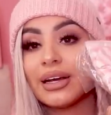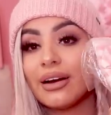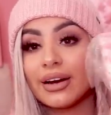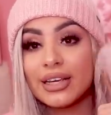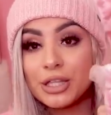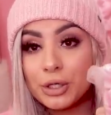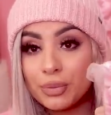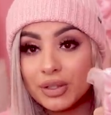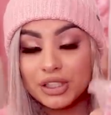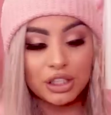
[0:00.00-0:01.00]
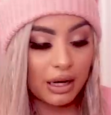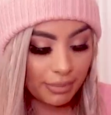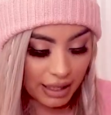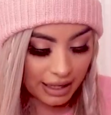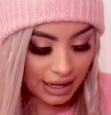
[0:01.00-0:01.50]
I got a new
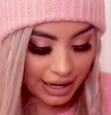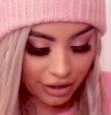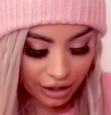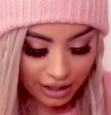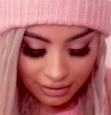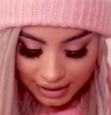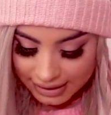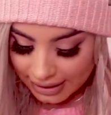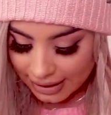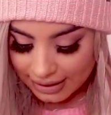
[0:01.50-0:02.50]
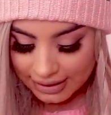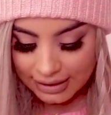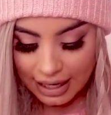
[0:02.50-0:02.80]
pajama. I couldn't resist.